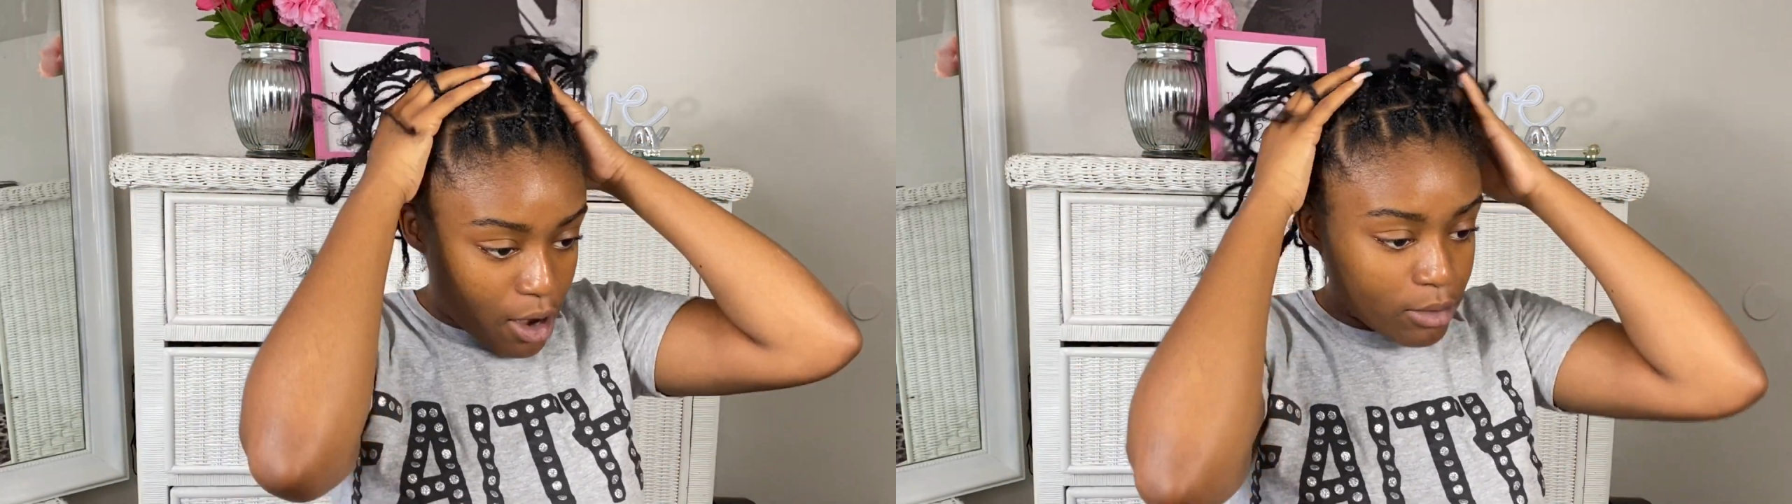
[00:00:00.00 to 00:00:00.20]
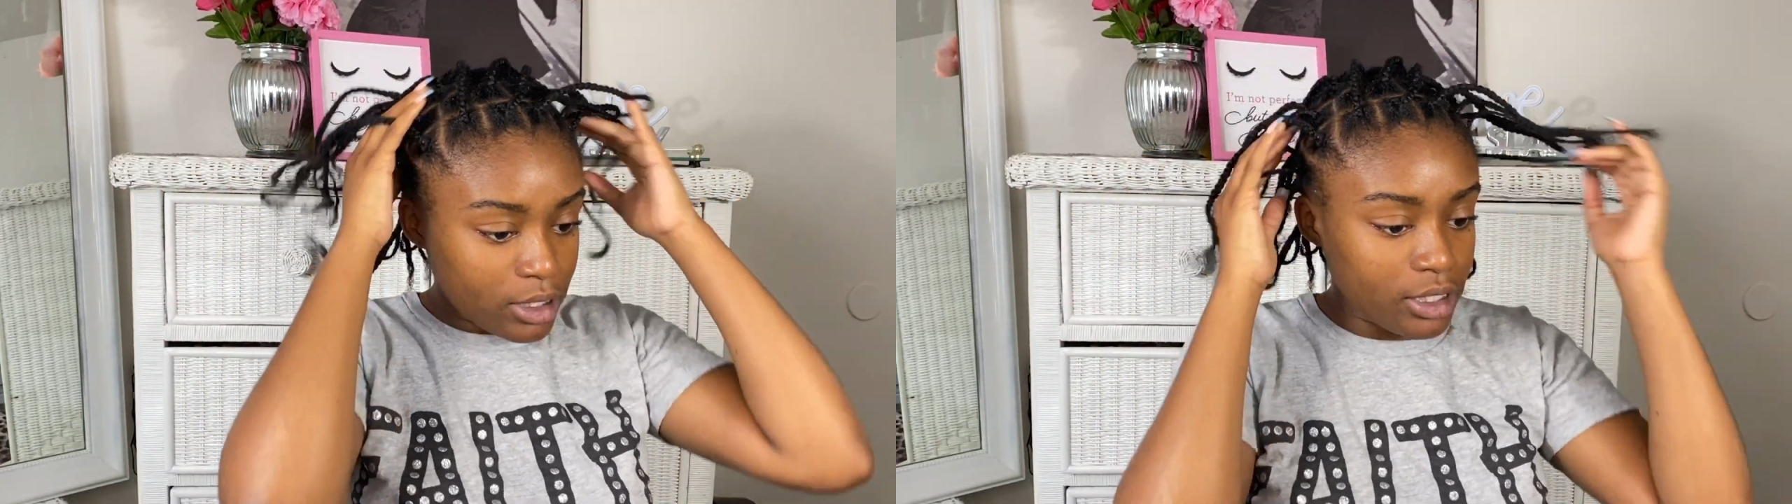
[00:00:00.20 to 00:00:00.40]
I
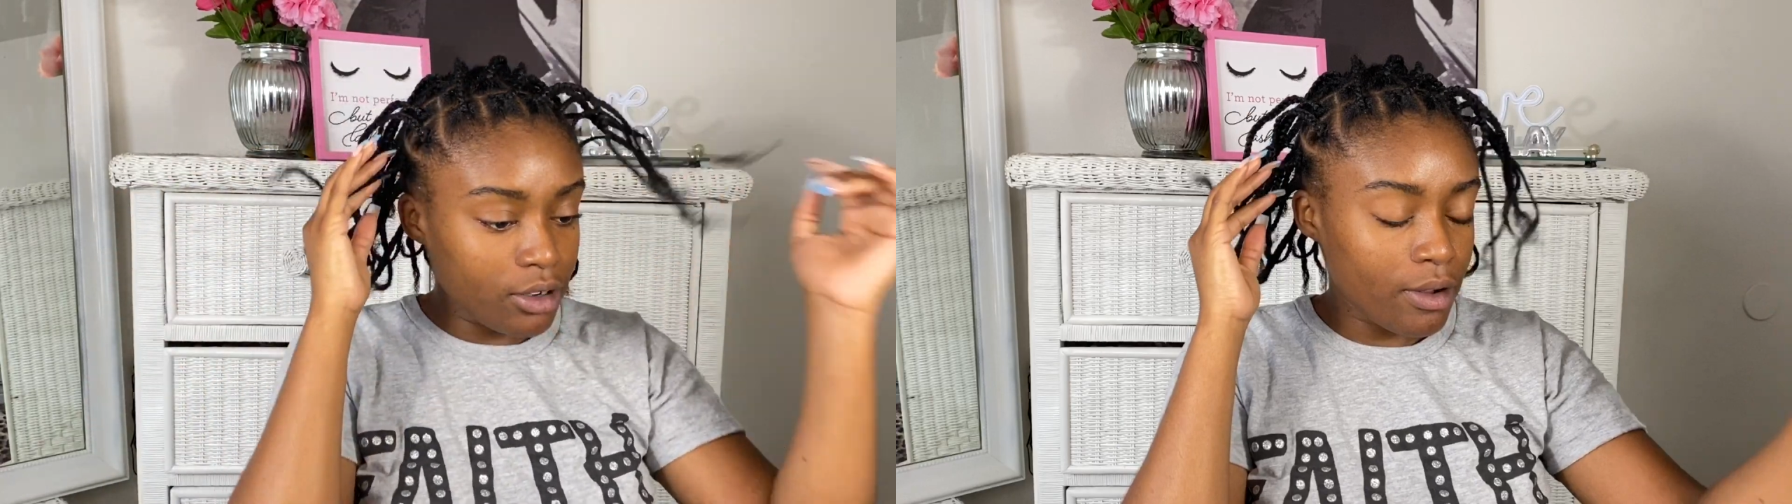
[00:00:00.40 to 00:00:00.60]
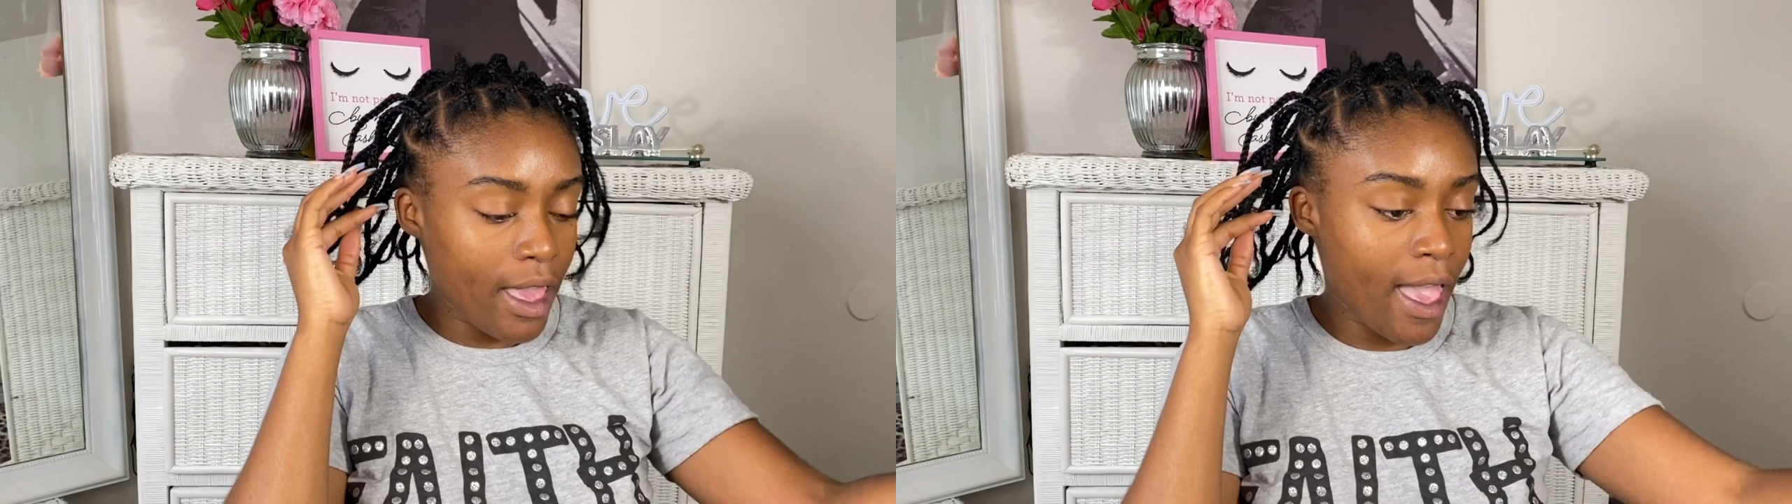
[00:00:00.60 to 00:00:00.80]
really
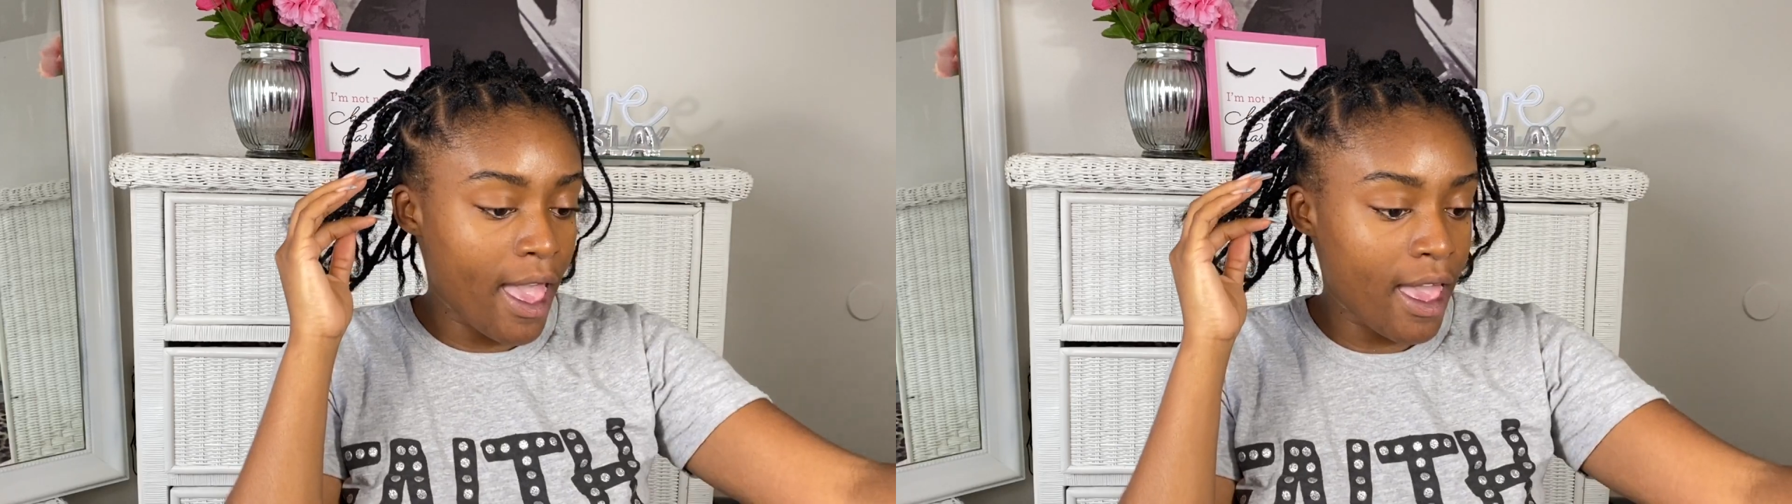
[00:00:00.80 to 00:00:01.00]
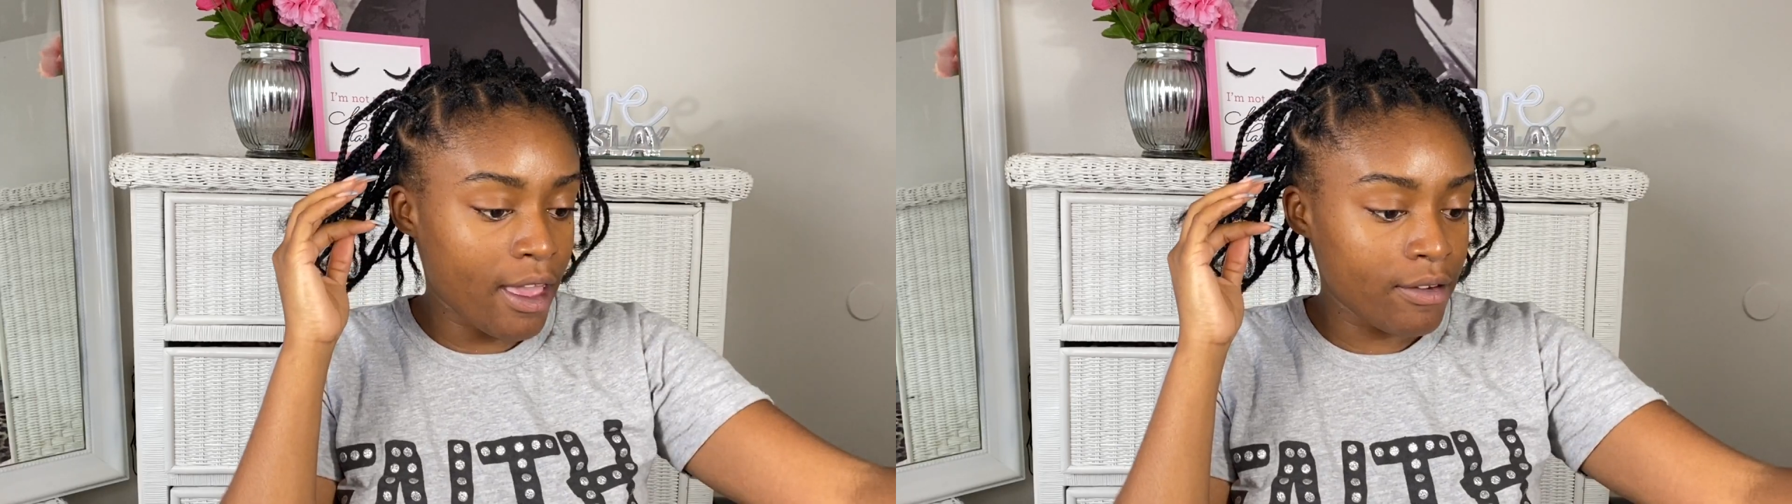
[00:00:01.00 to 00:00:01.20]
don't
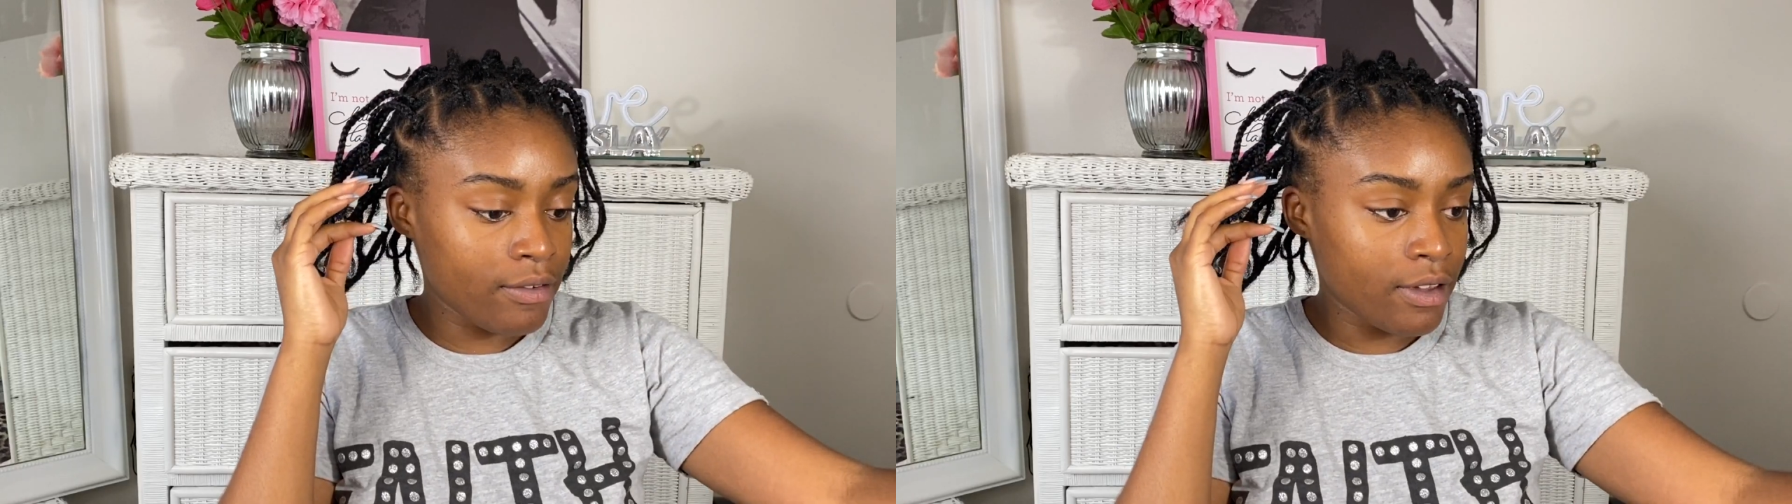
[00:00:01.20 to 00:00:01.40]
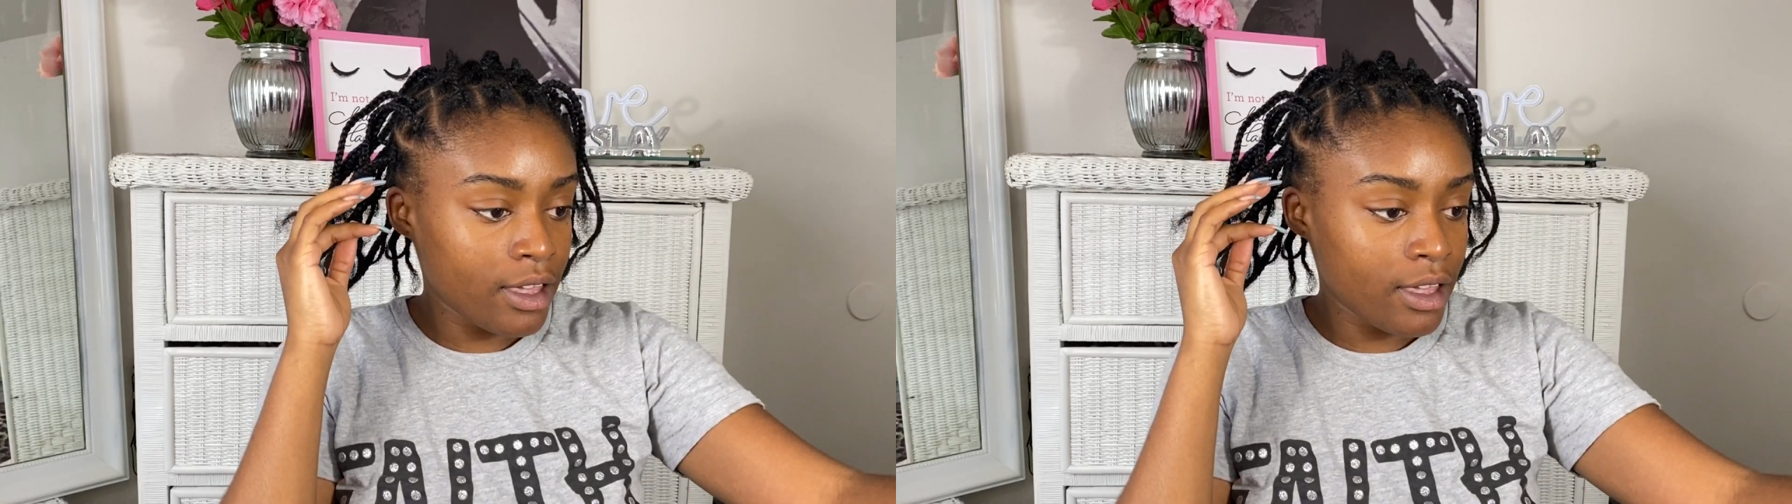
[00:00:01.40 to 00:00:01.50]
have